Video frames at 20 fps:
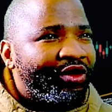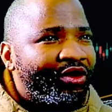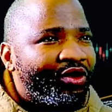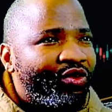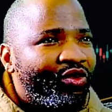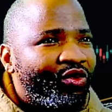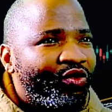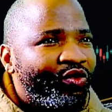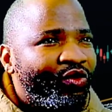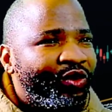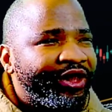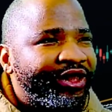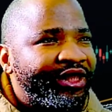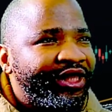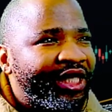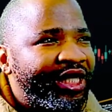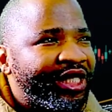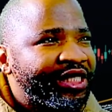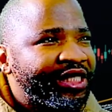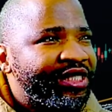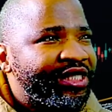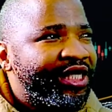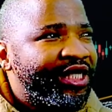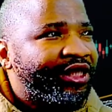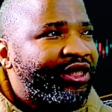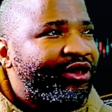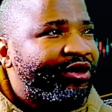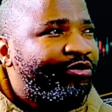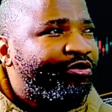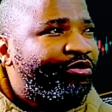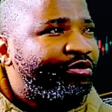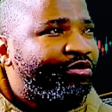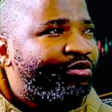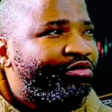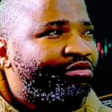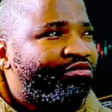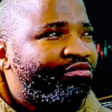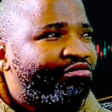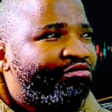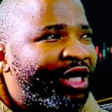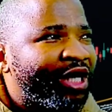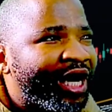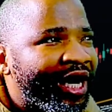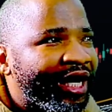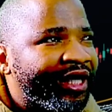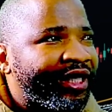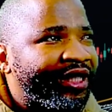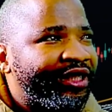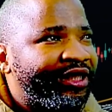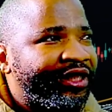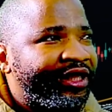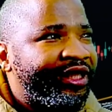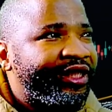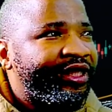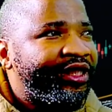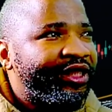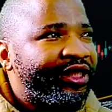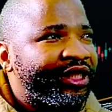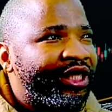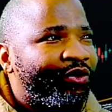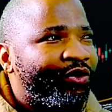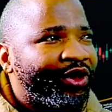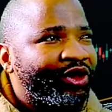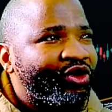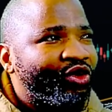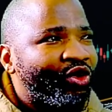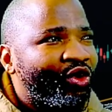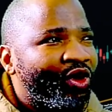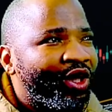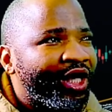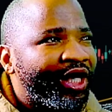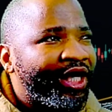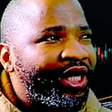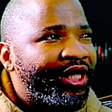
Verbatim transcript: witness that currently our dollar